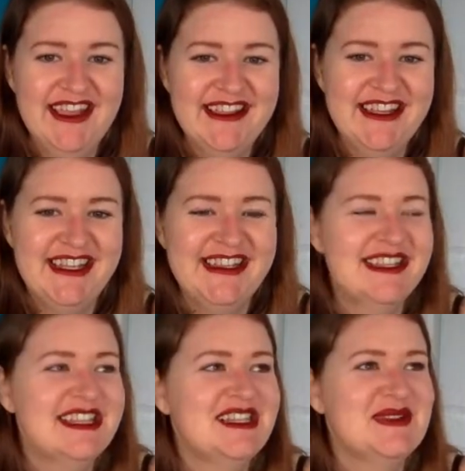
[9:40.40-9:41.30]

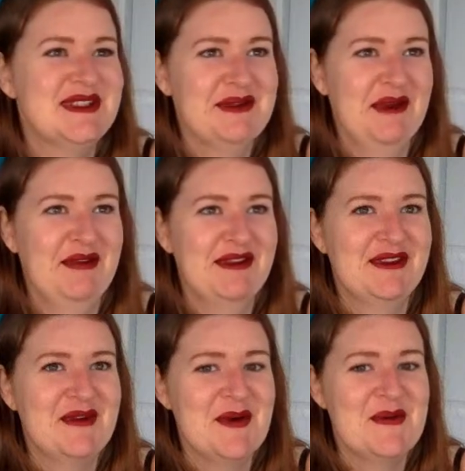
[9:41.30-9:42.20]
There was a
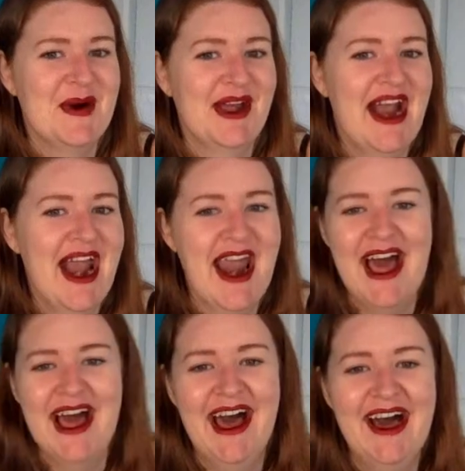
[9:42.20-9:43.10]
reference at one point, and
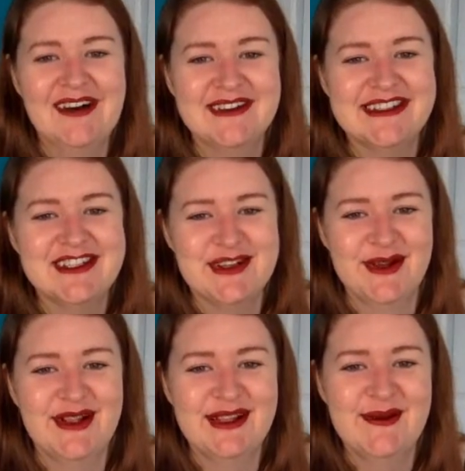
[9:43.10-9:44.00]
I was
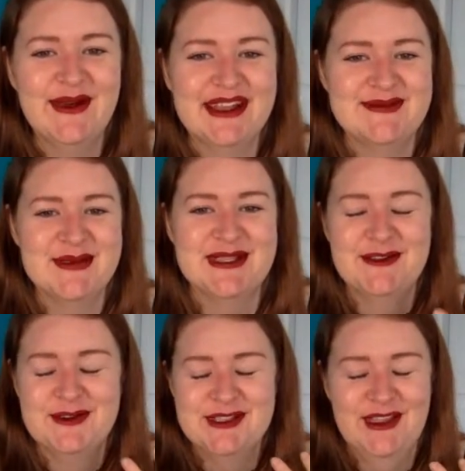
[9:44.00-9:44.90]
chuckling away to
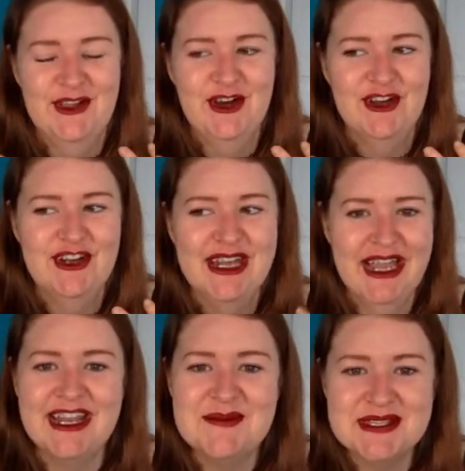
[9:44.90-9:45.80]
myself because I thought
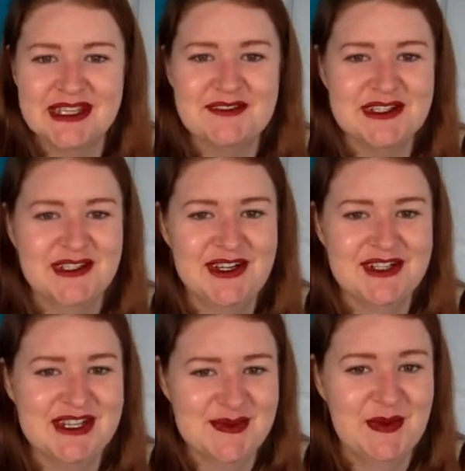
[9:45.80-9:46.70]
90% of his
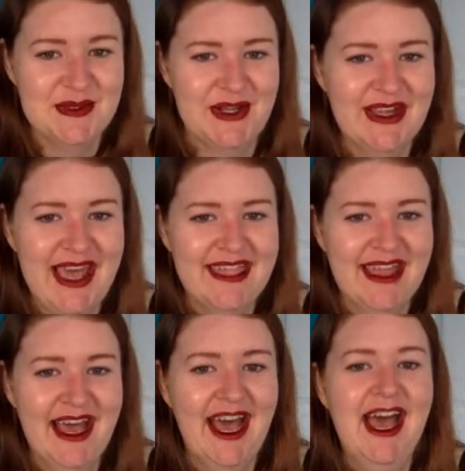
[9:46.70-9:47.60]
audience will not get
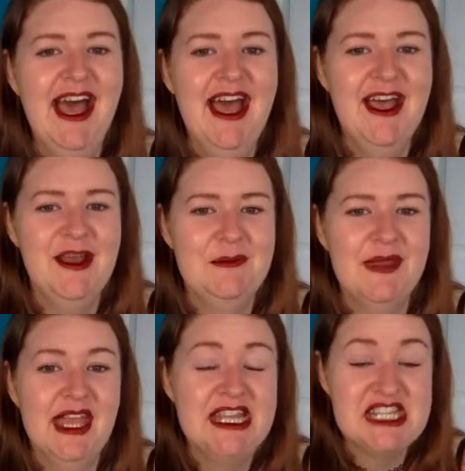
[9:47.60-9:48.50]
that.
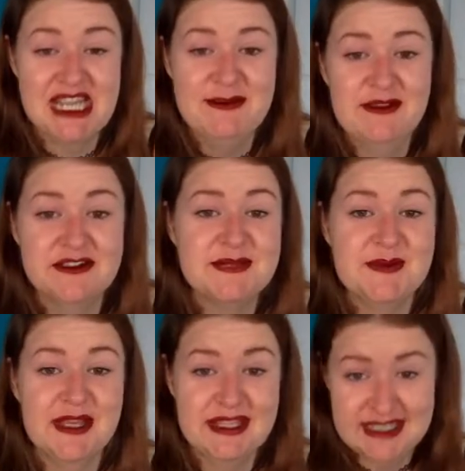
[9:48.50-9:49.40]
Jamie, for his
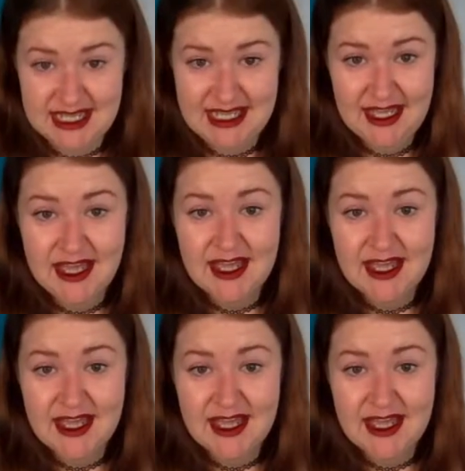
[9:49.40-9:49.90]
birthday,